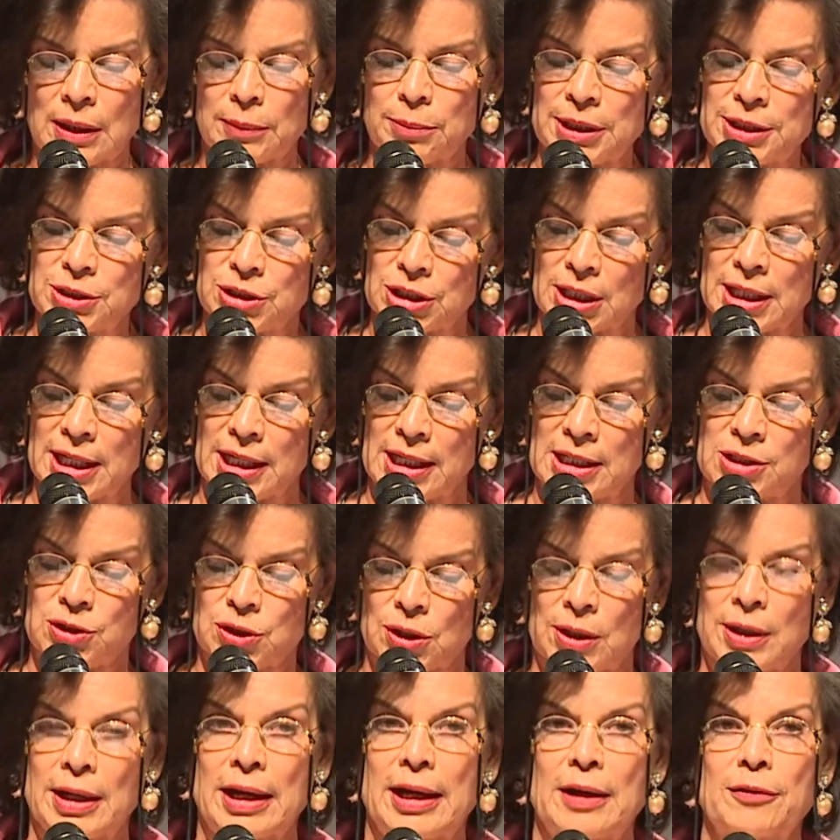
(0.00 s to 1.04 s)

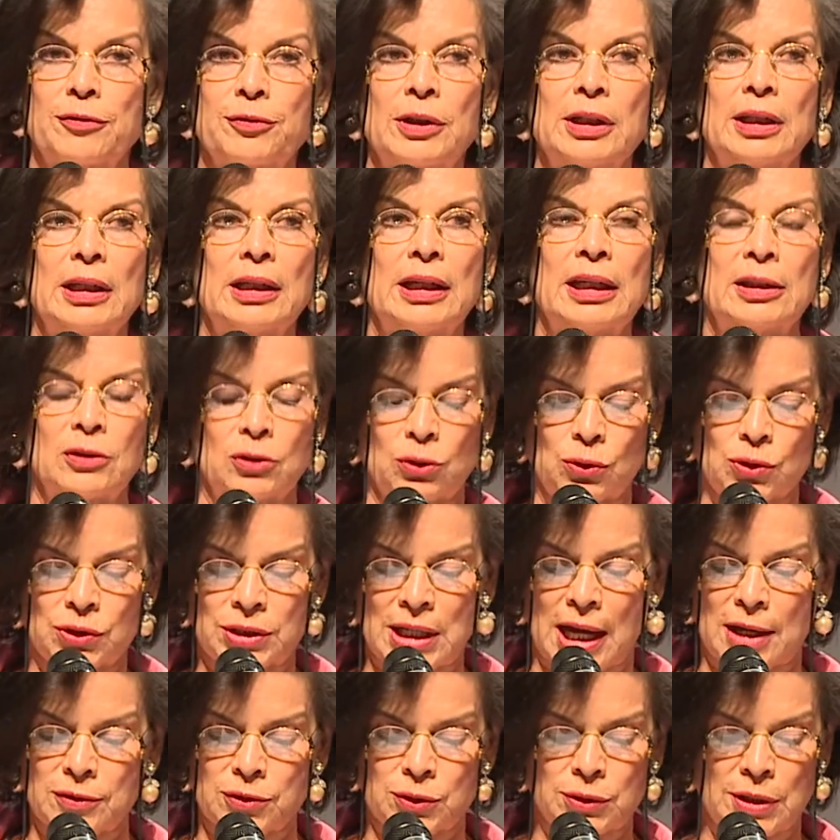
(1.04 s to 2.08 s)
BJHRF, in
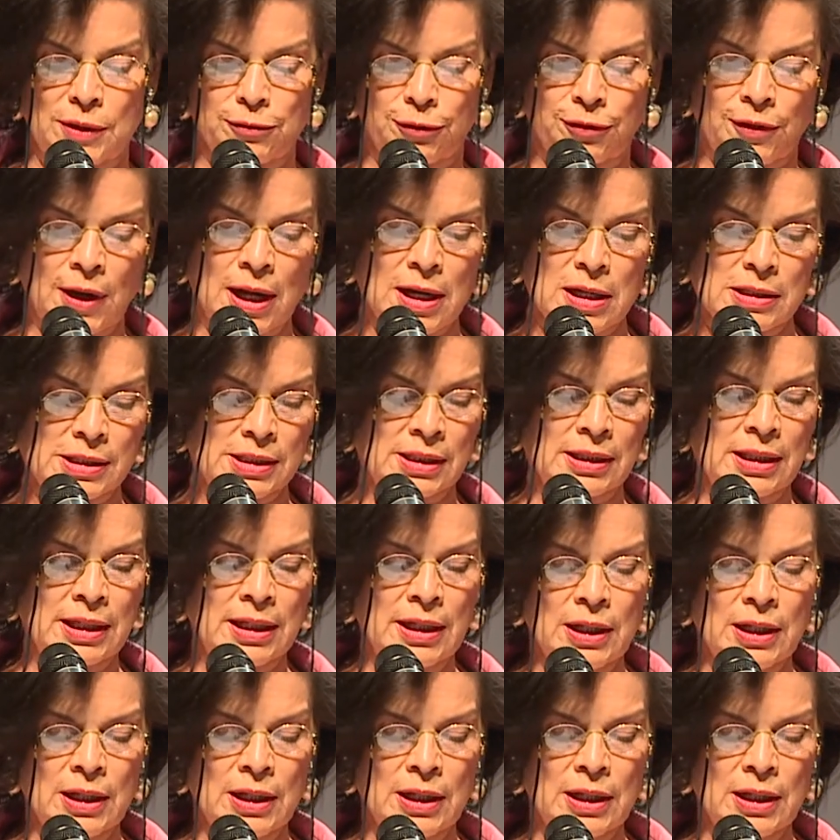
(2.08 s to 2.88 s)
2005,